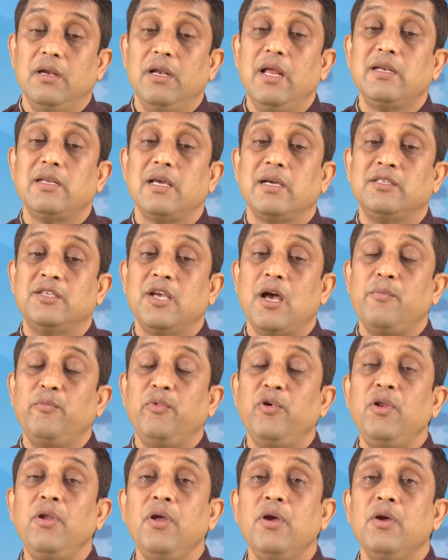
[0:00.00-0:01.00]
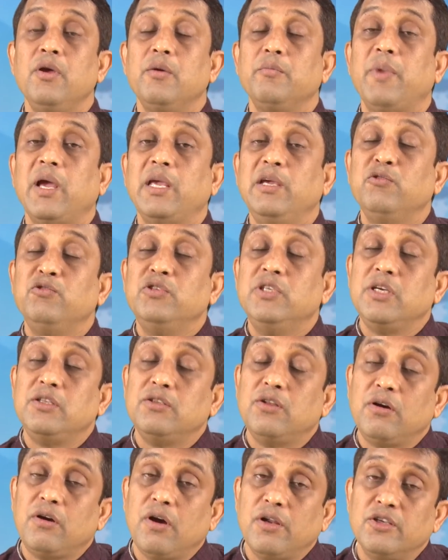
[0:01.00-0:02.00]
Let example, by using
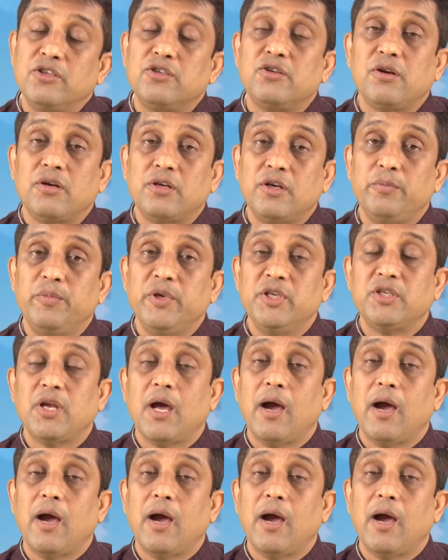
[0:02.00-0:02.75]
the constructivist